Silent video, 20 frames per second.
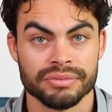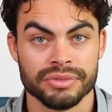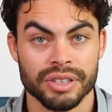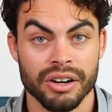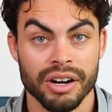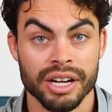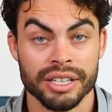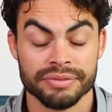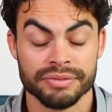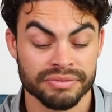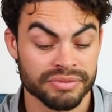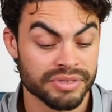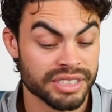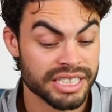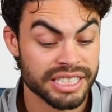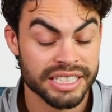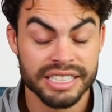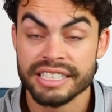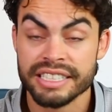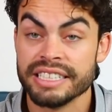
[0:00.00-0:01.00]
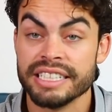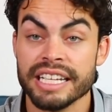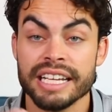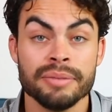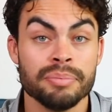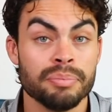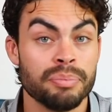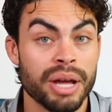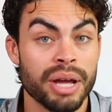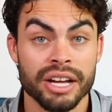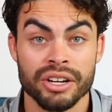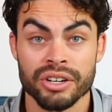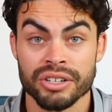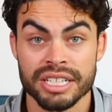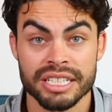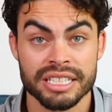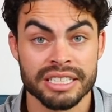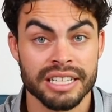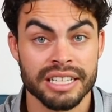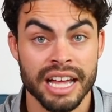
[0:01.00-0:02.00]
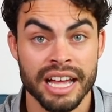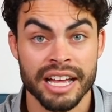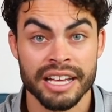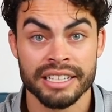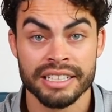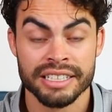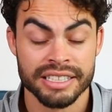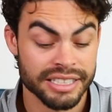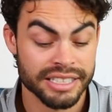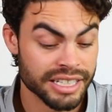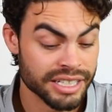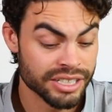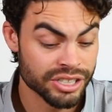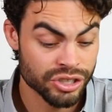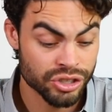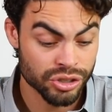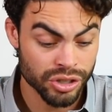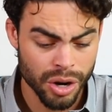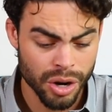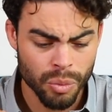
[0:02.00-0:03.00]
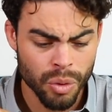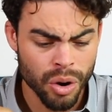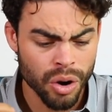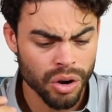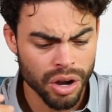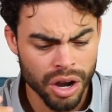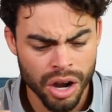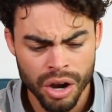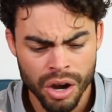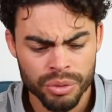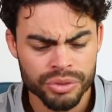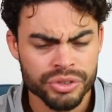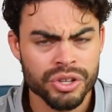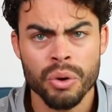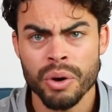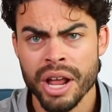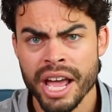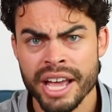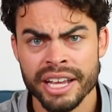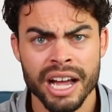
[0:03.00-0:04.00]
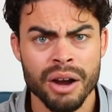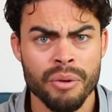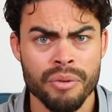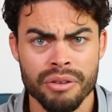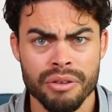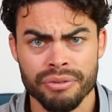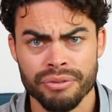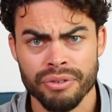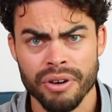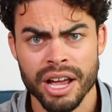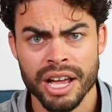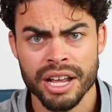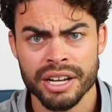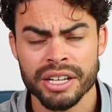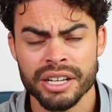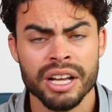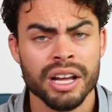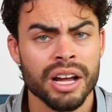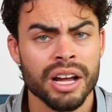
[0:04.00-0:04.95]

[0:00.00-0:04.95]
All right. Didn't beg her to stay. Didn't try. Well, oh, don't hang out with your friend.